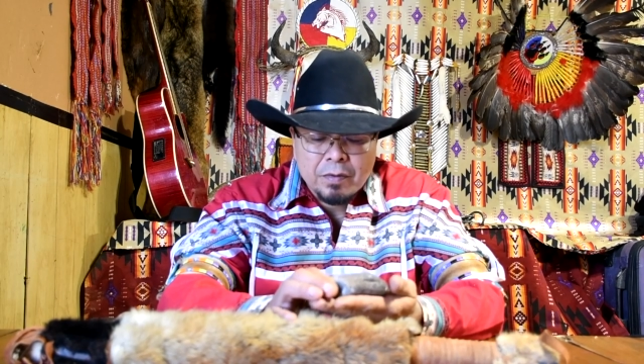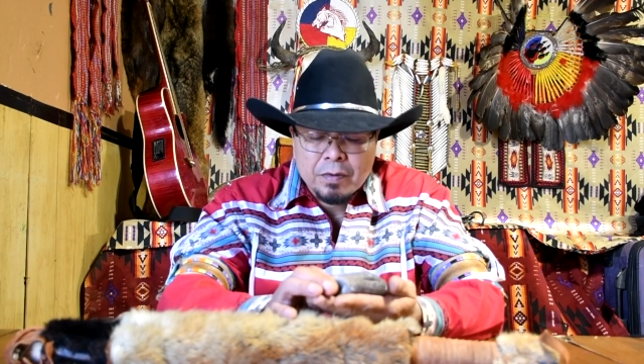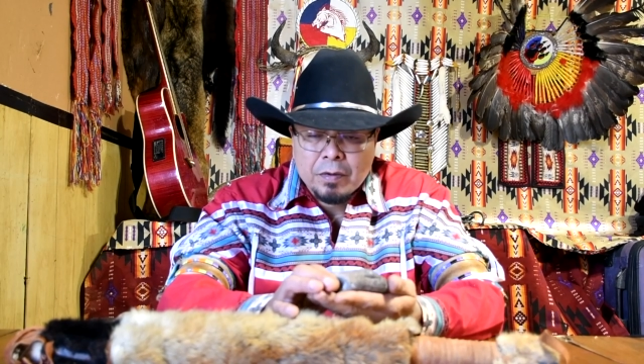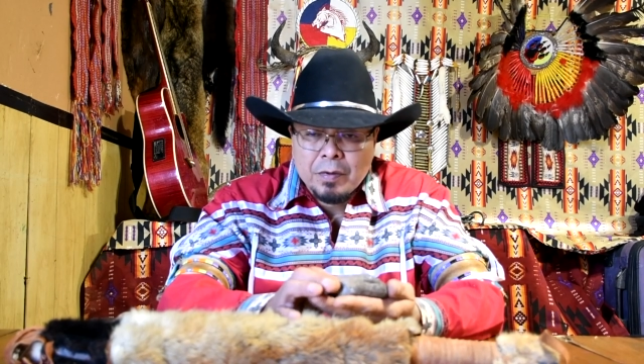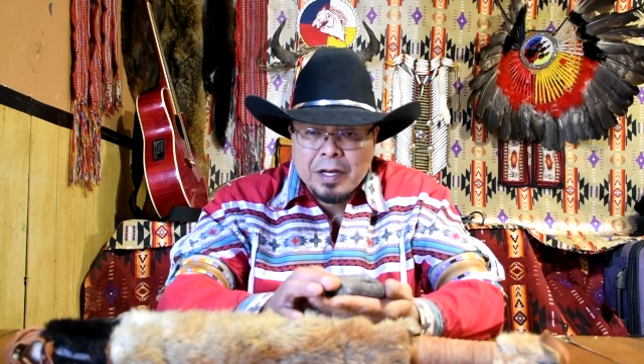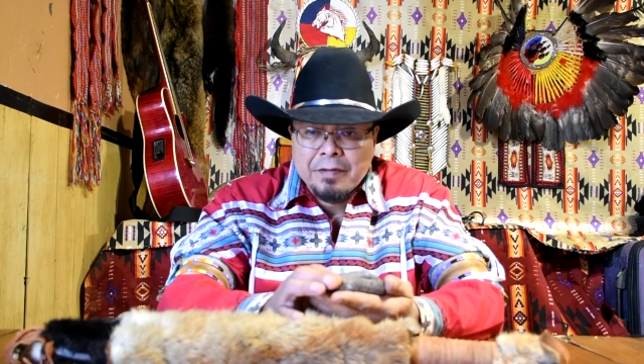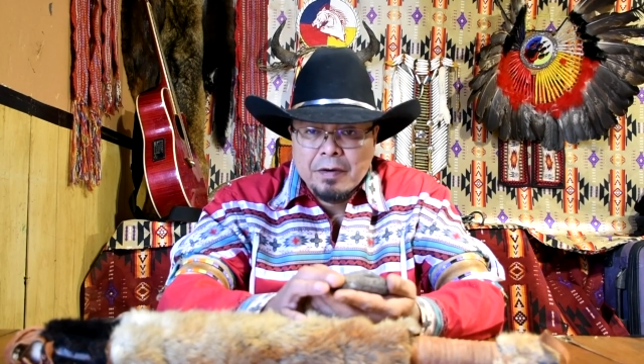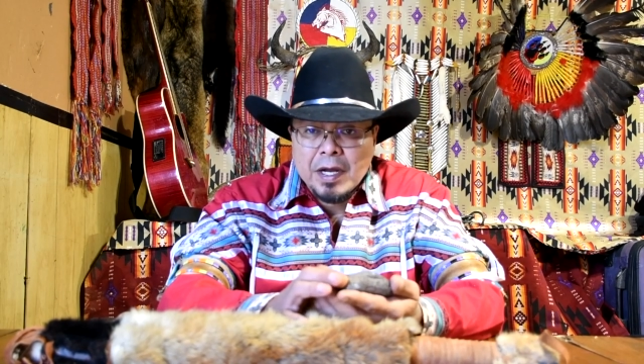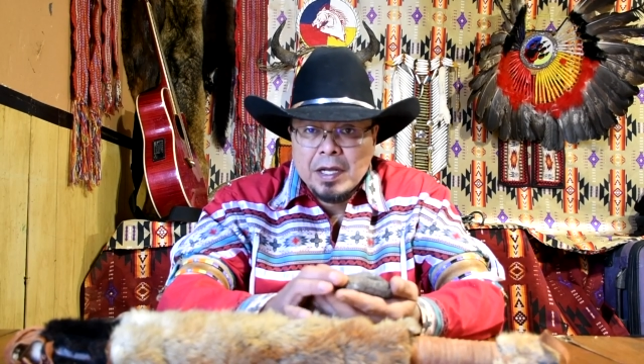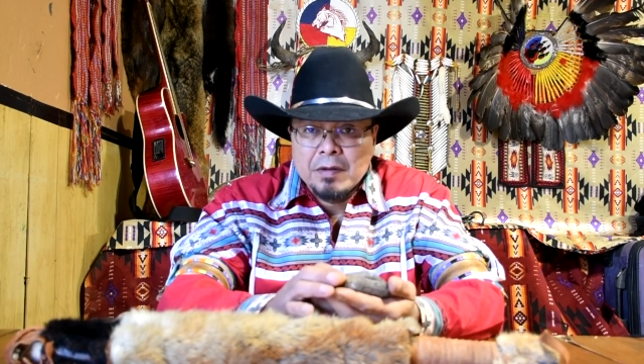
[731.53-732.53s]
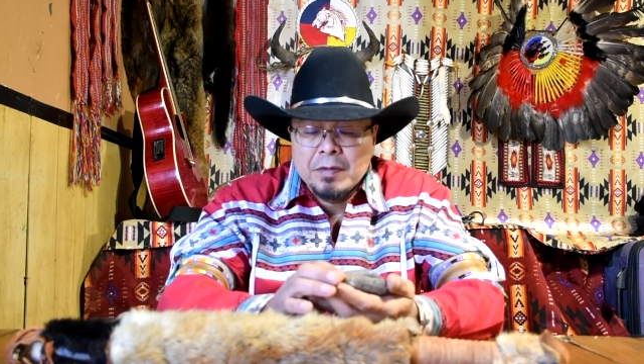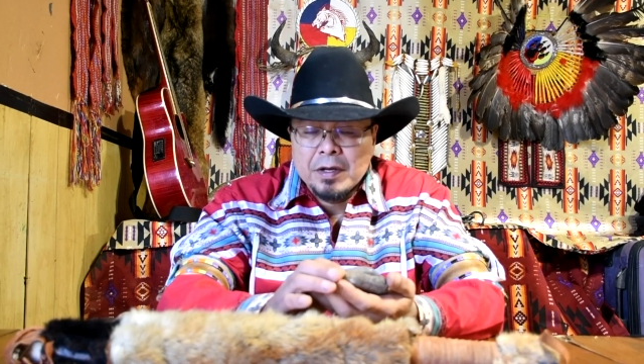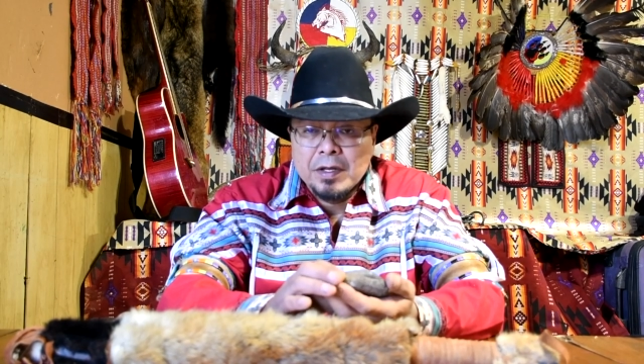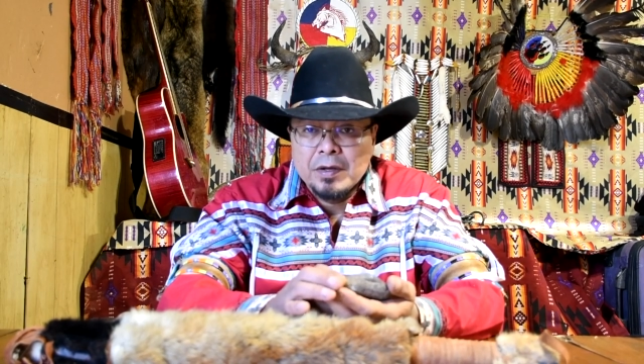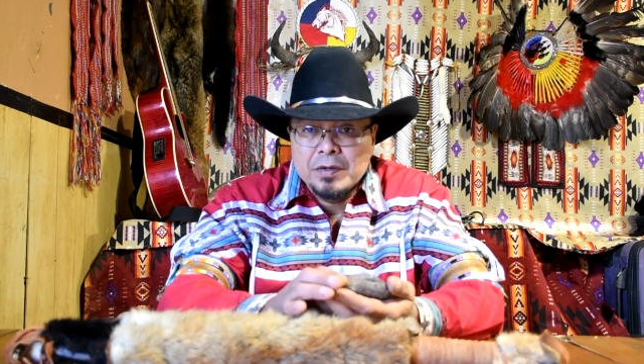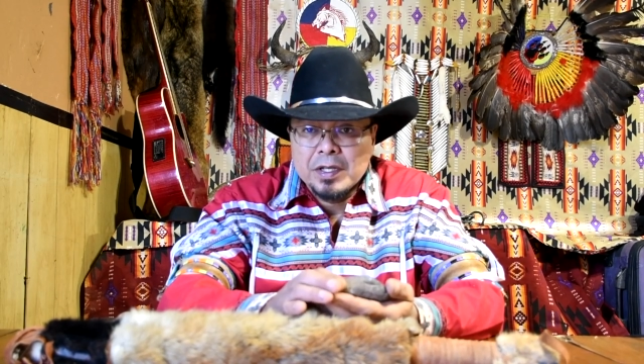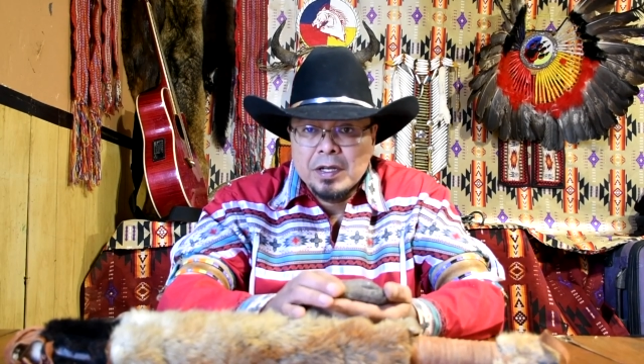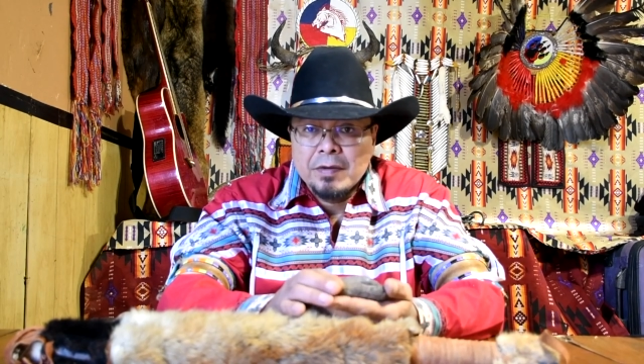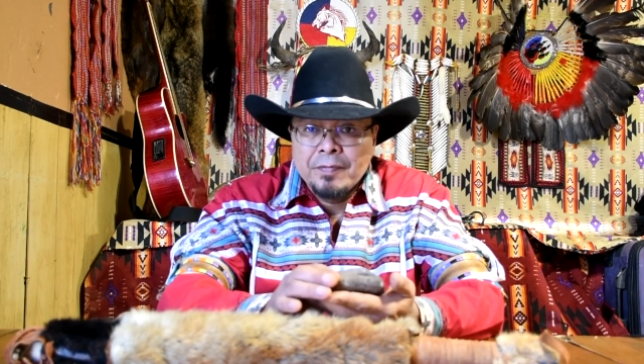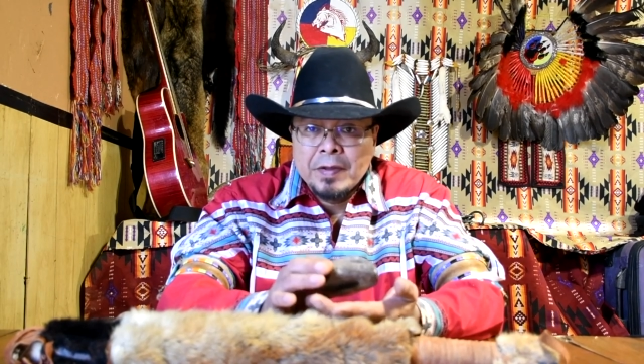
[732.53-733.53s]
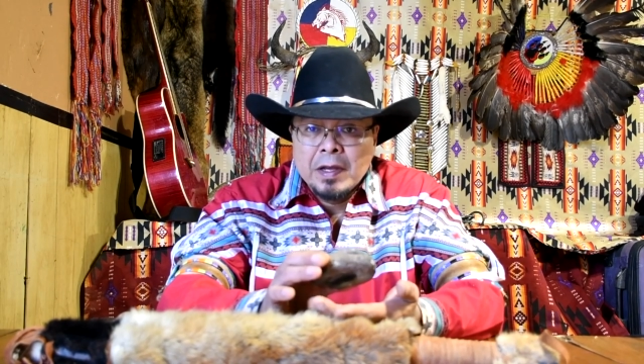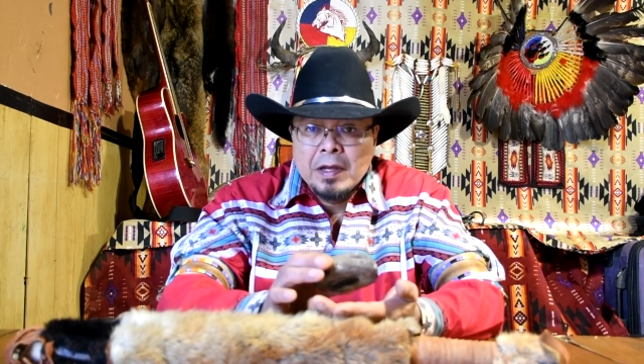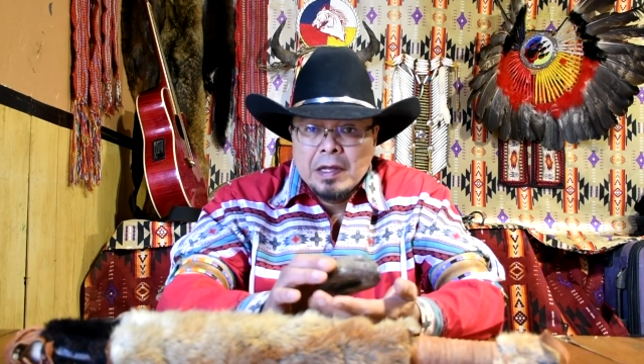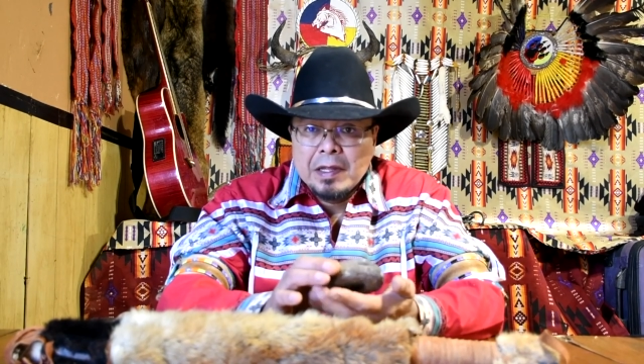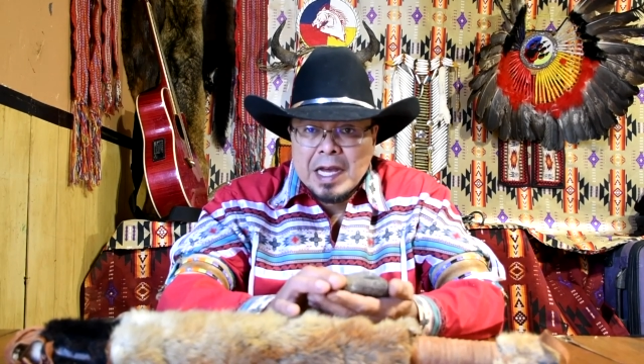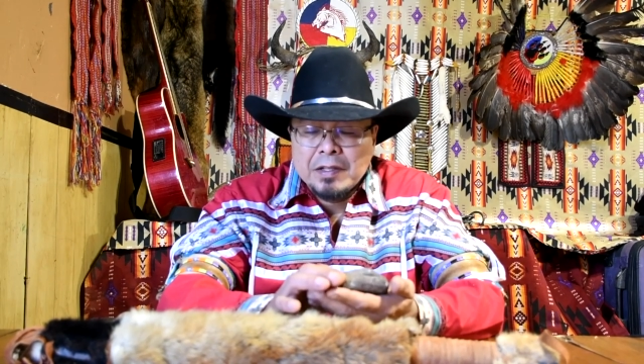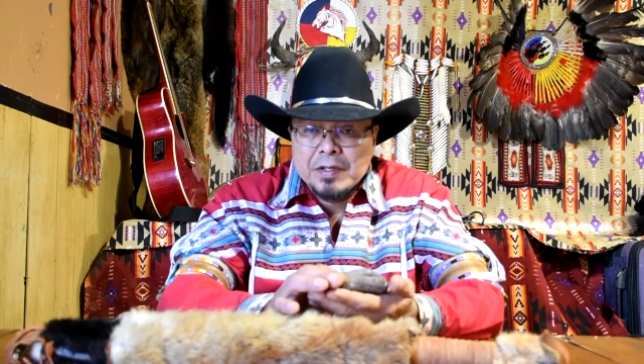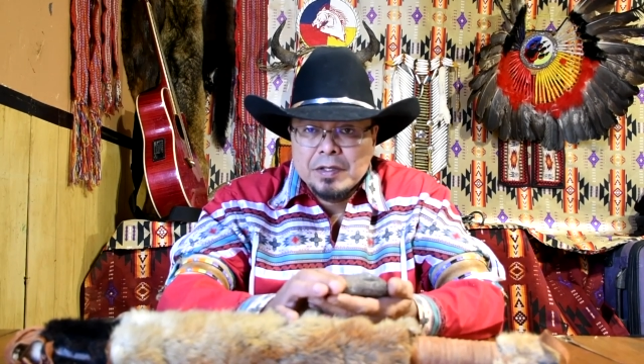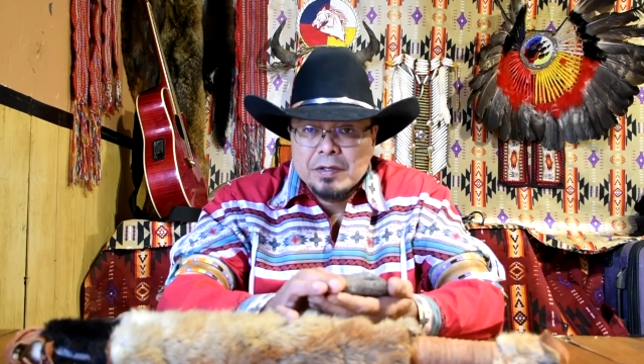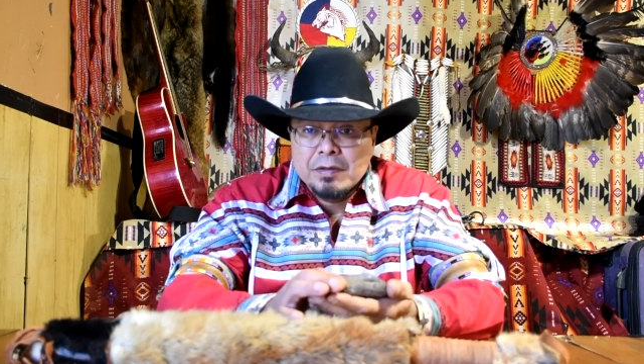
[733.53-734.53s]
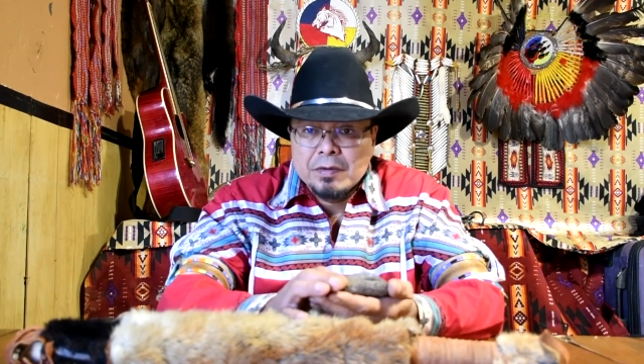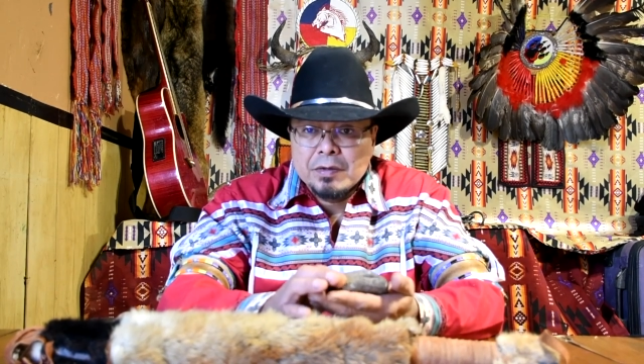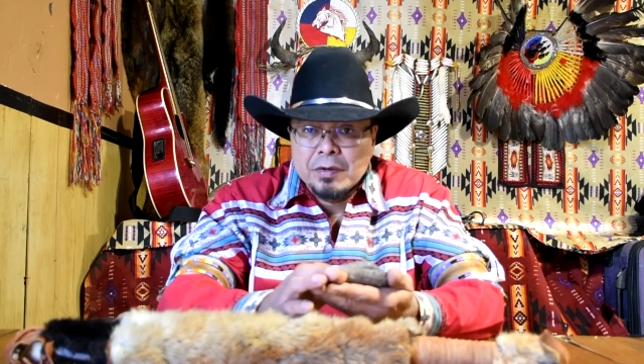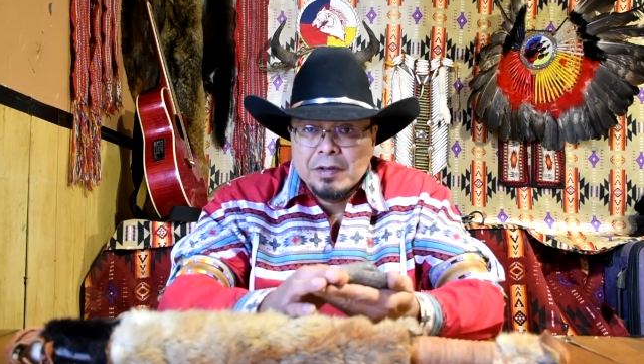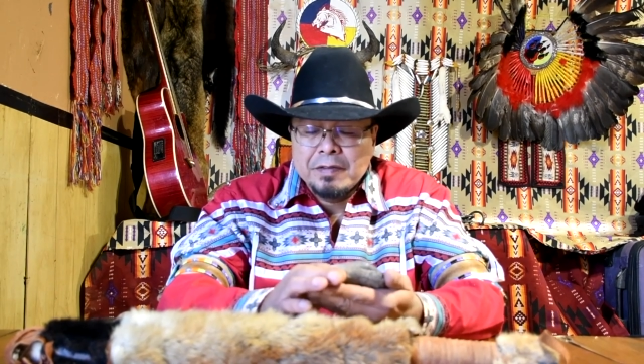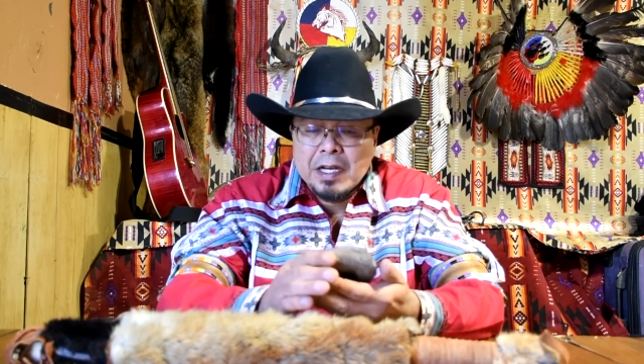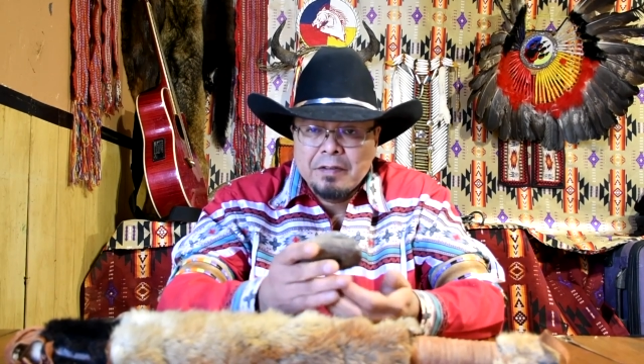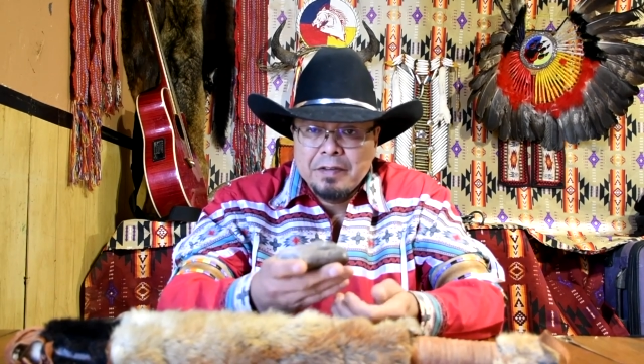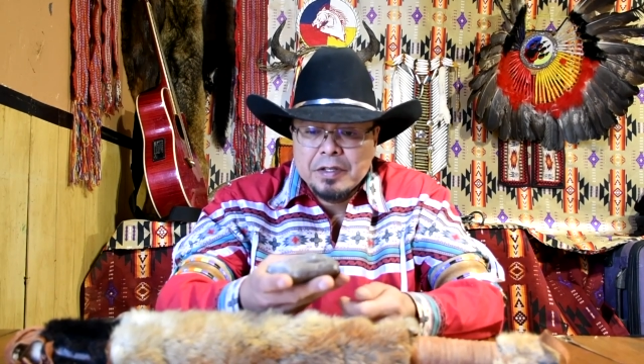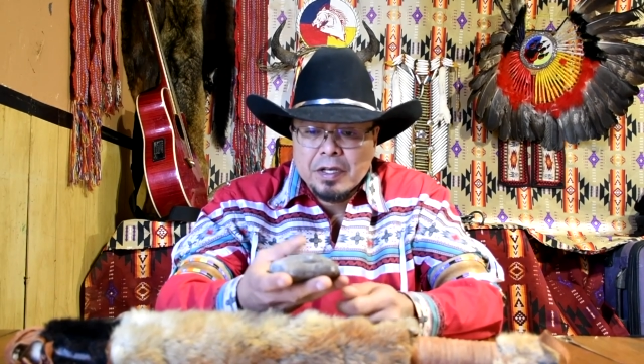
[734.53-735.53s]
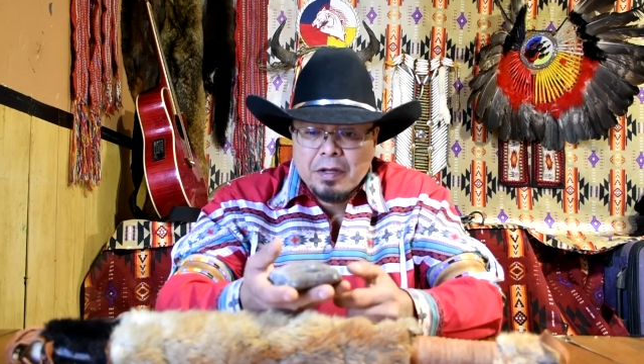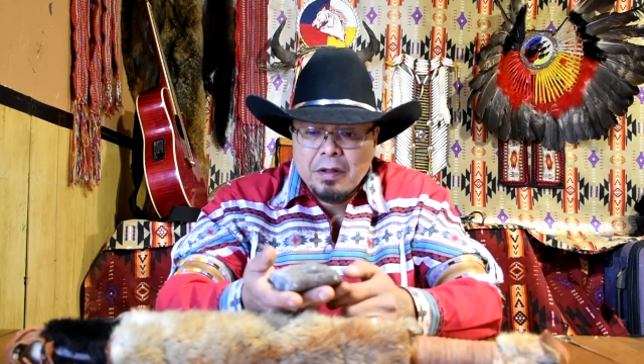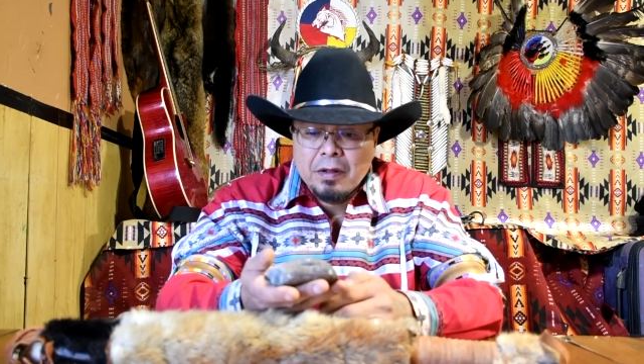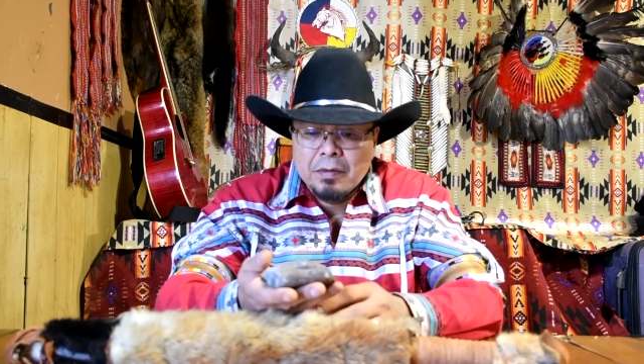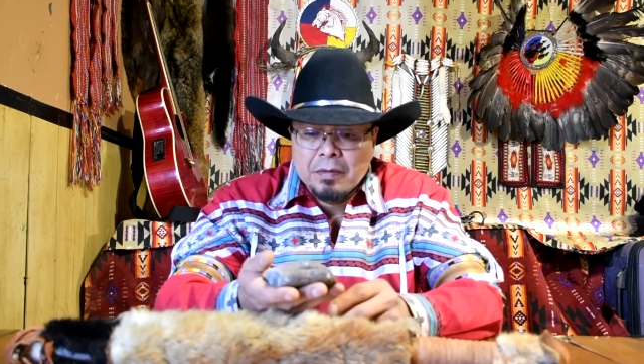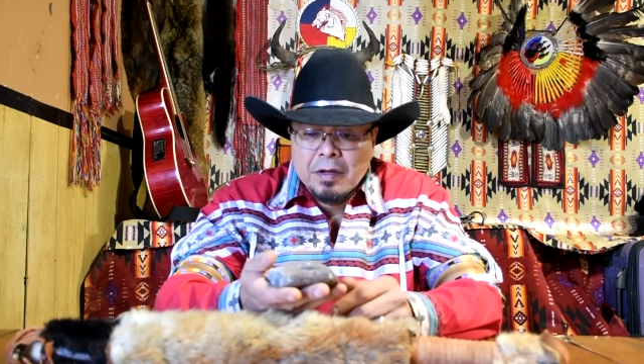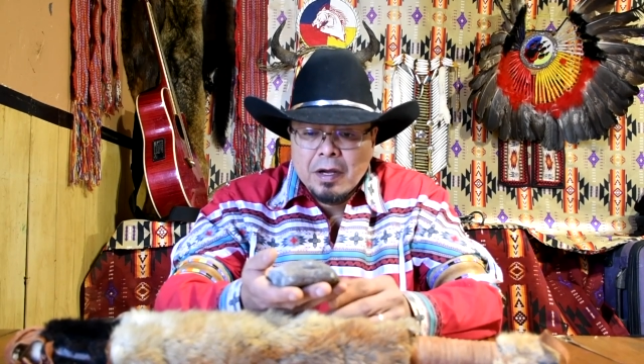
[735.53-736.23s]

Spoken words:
whatever item they're using, that just sort of that physical